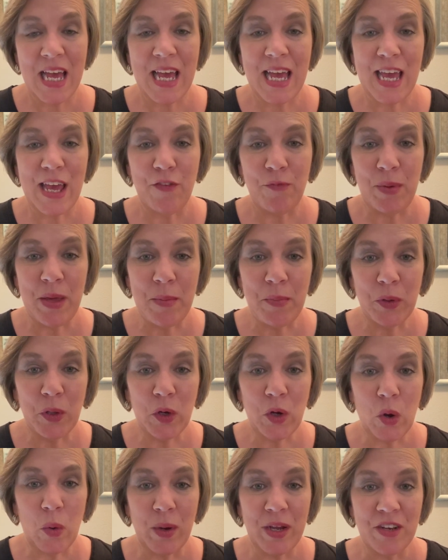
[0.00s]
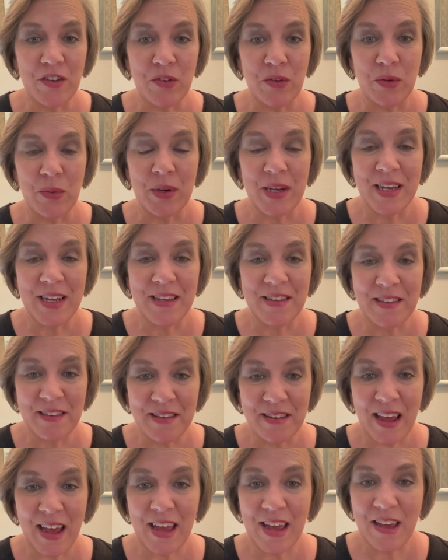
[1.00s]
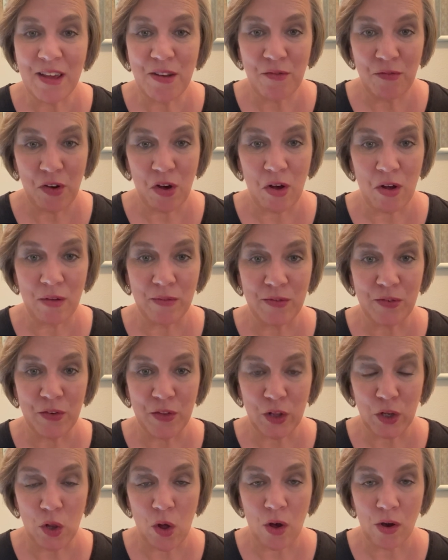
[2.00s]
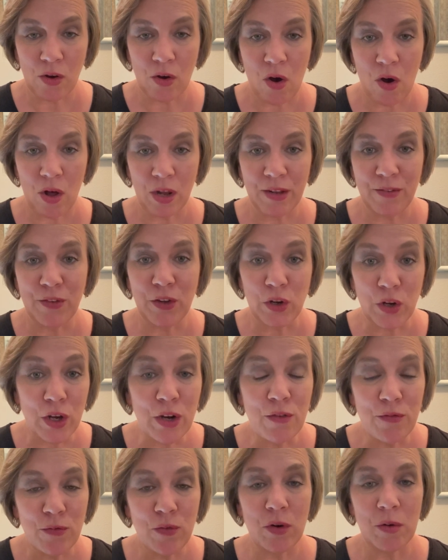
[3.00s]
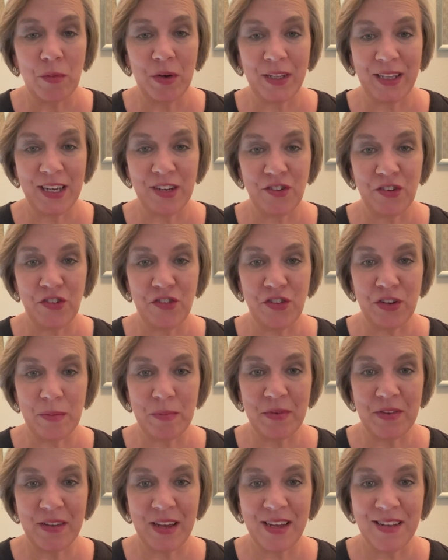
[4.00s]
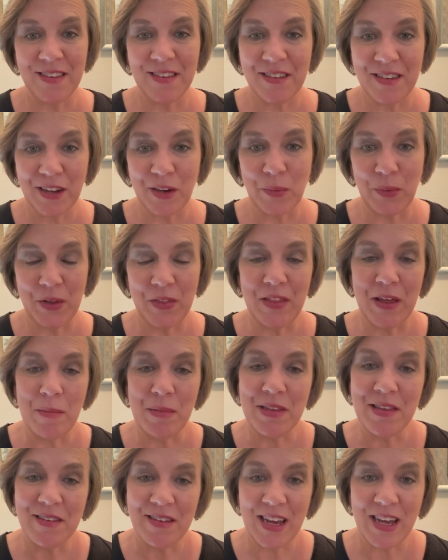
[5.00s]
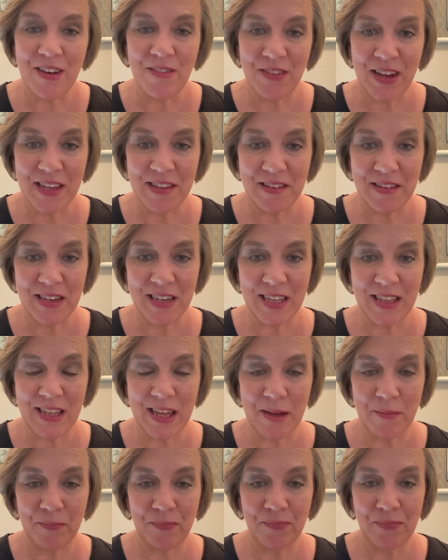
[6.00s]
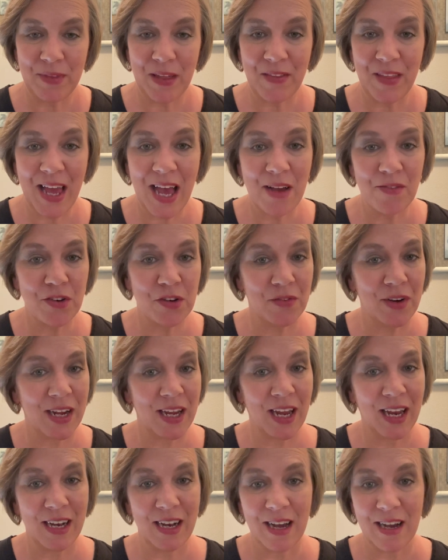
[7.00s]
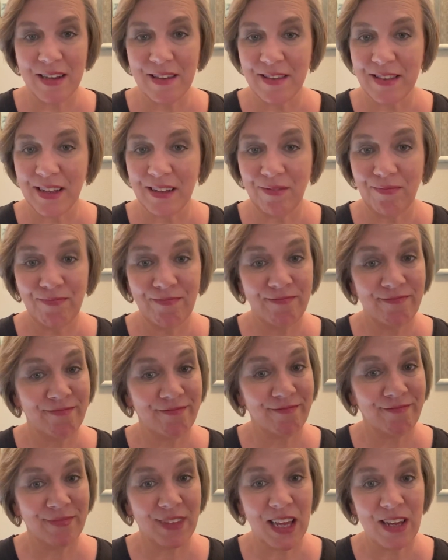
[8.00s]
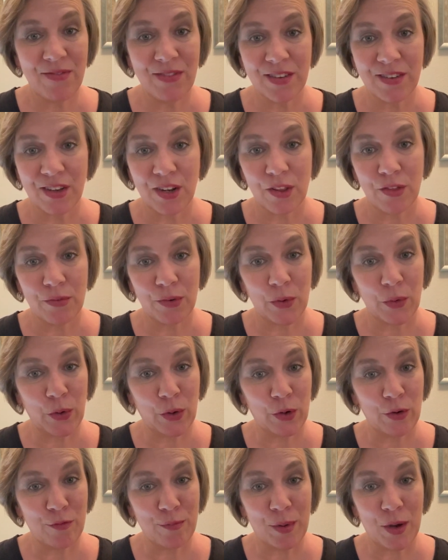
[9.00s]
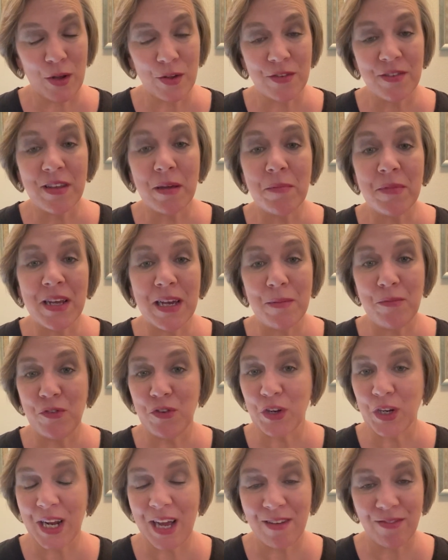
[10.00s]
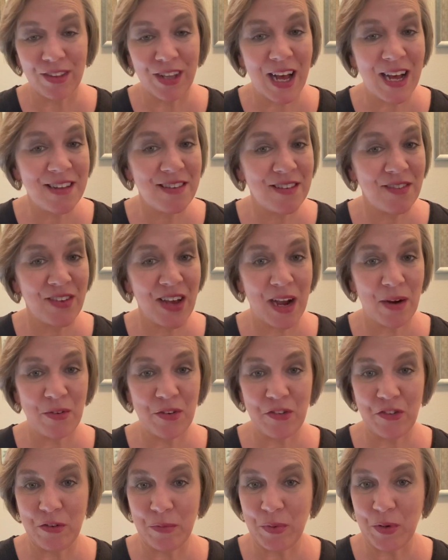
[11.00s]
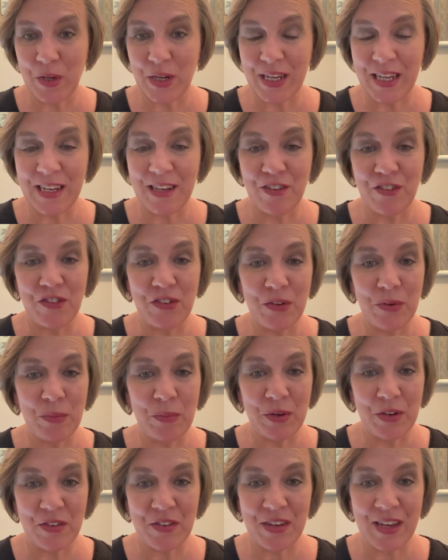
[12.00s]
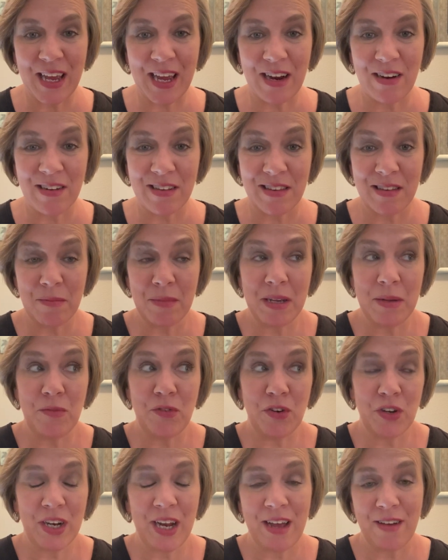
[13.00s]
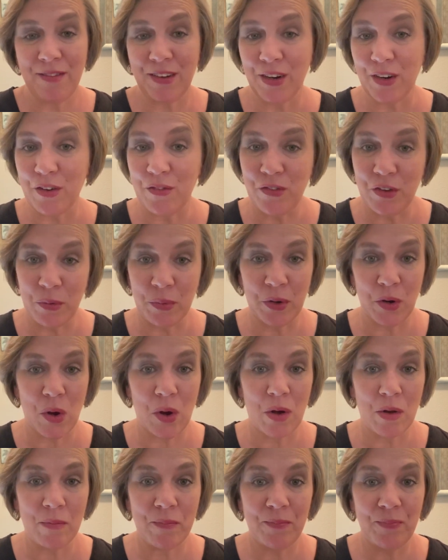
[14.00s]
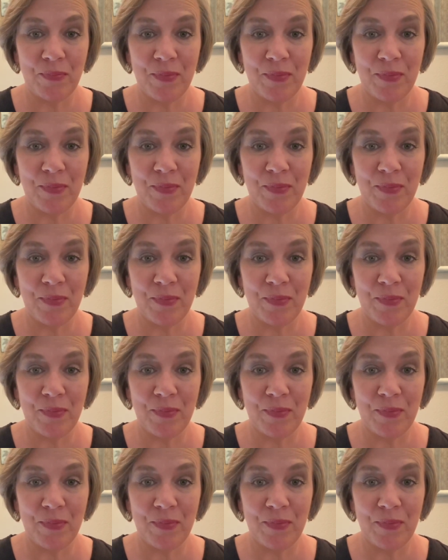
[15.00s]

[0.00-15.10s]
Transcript: If people are going to stay involved for the long haul, if they're going to form relationships and stick with them and stay invested in them, then they have to recognize that life is going to throw curveballs. Sometimes you're going to have lots of hours to put into prison care, and sometimes you're going to have very few at all.